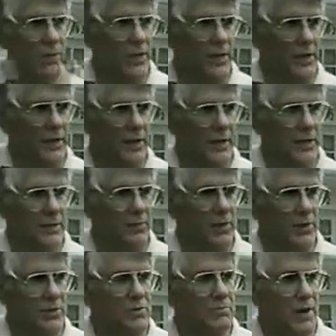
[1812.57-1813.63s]
We uh,
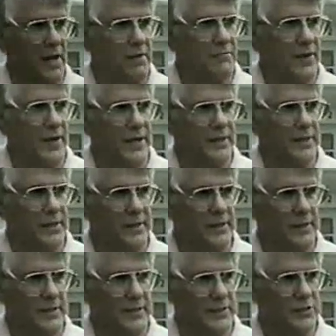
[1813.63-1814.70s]
we do modify
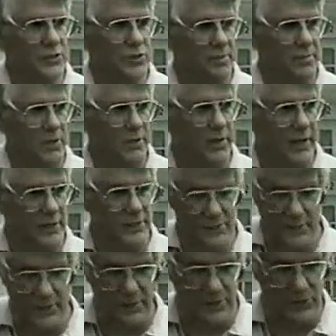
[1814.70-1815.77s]
the uh, distributor
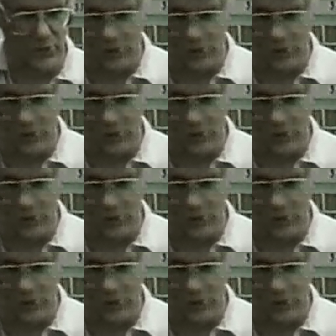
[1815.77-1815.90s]
as it's